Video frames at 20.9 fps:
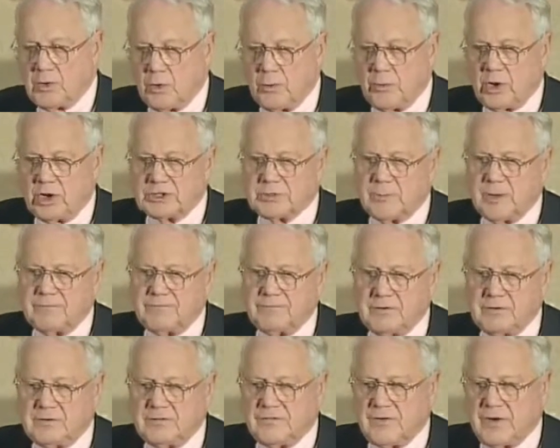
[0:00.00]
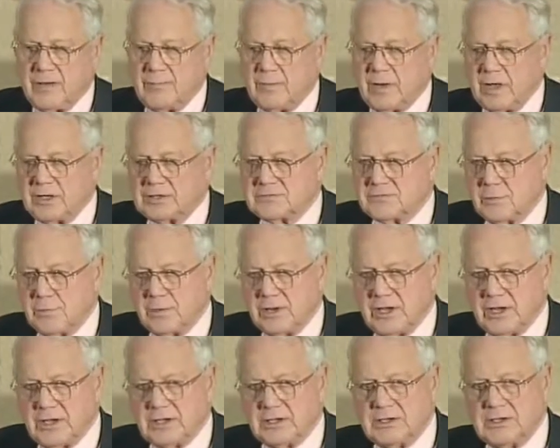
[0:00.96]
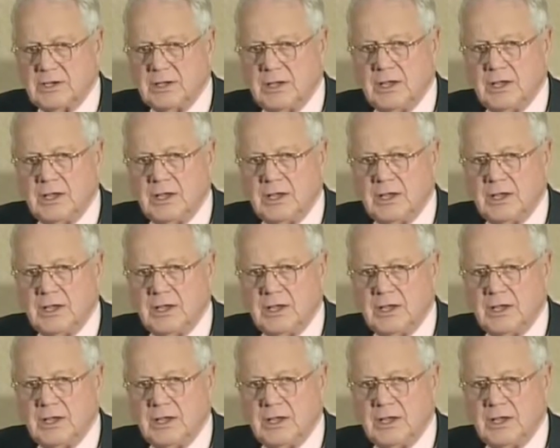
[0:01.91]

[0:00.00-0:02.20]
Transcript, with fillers: Omaha is about 55 miles from Lincoln.